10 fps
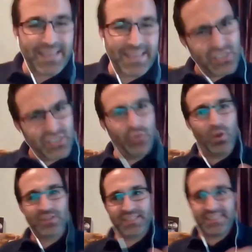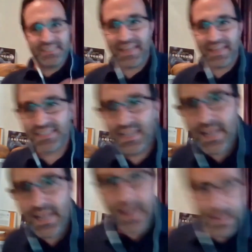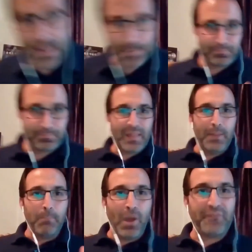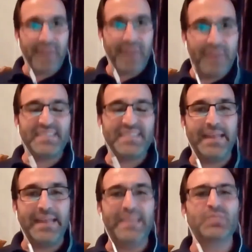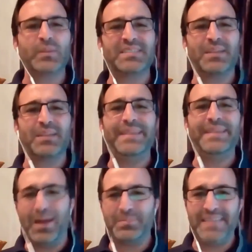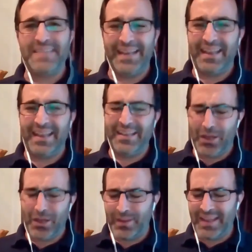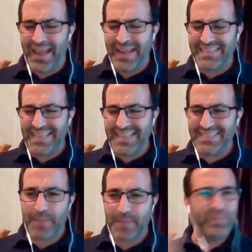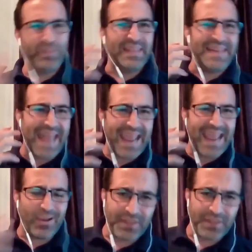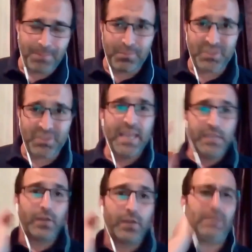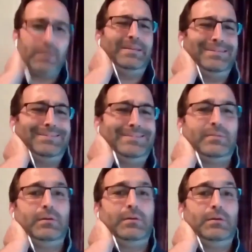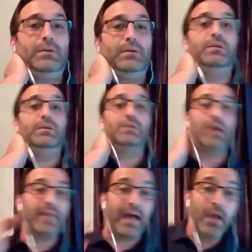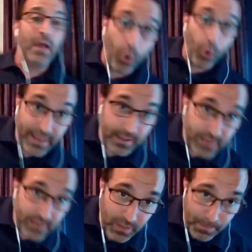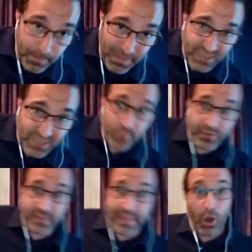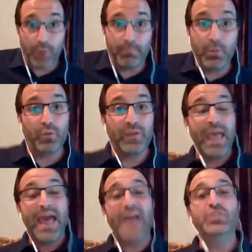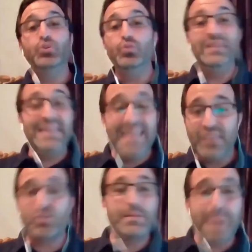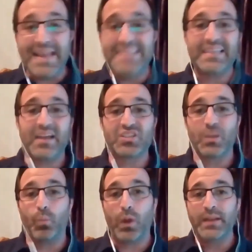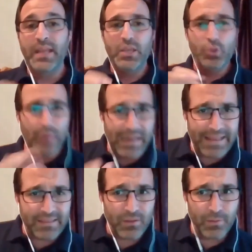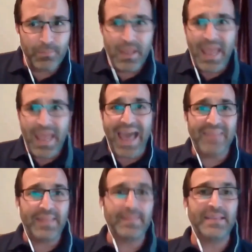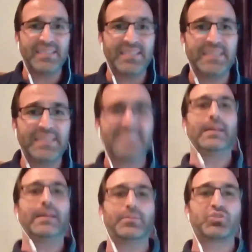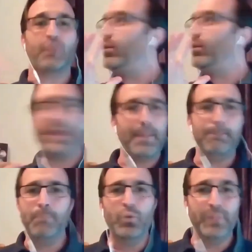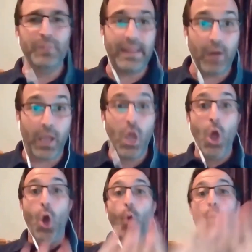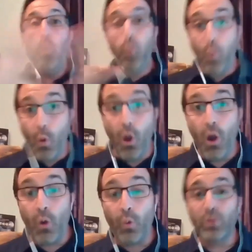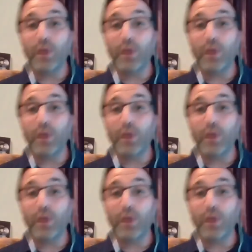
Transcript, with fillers: There's two answers to this. Um, my favorite technique is when somebody comes in, you know, and it tends to happen with the neck or the lumbers. You know, they come in like this, uh, like that, or they, you know, they're bent over and they can't move, and you literally barely touch someone. You click them, and then they suddenly stand up straight, or they get movement, and they're like, "Whoa!"